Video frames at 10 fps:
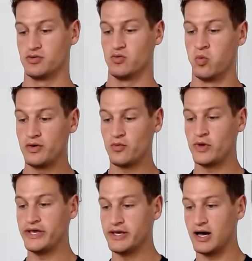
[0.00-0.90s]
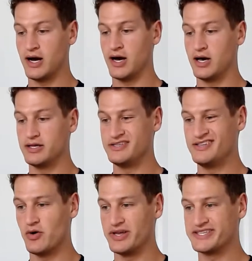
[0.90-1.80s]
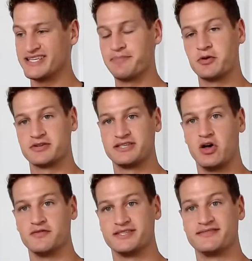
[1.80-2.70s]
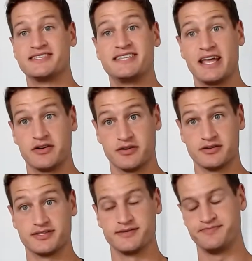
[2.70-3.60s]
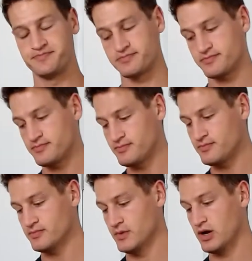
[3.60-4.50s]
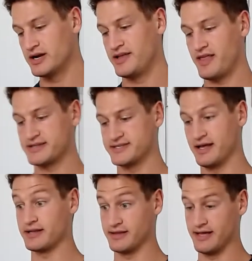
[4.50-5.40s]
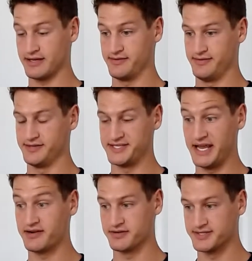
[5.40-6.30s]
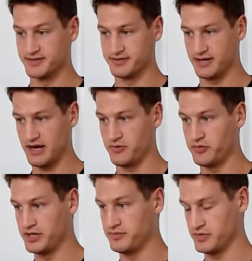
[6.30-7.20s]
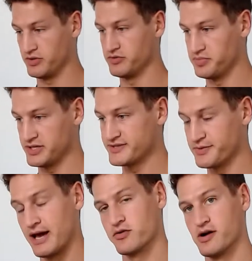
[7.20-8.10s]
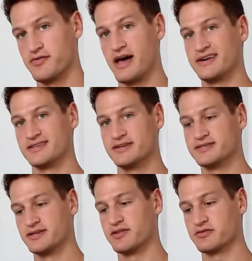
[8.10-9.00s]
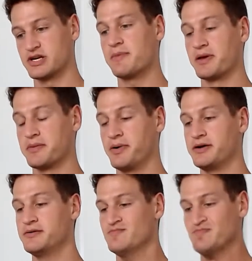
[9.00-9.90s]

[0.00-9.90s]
what we accept ourselves as standards, right? And that's that standards and how we, the beliefs we have around that is another topic. But